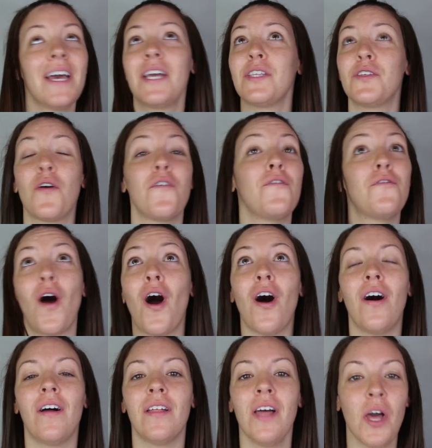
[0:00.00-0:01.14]
It's
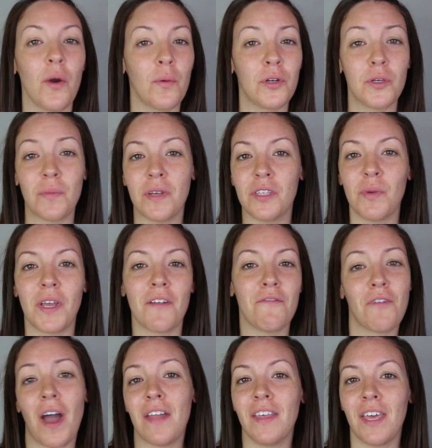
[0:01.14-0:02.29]
fall, which means we can
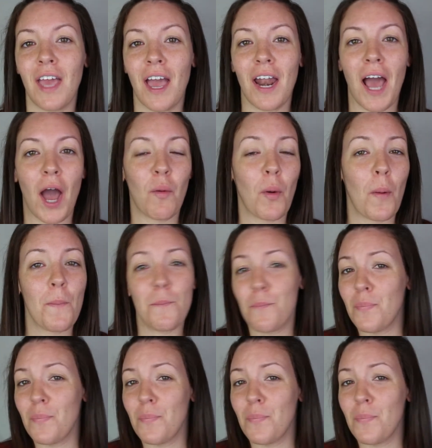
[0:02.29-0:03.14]
finally get our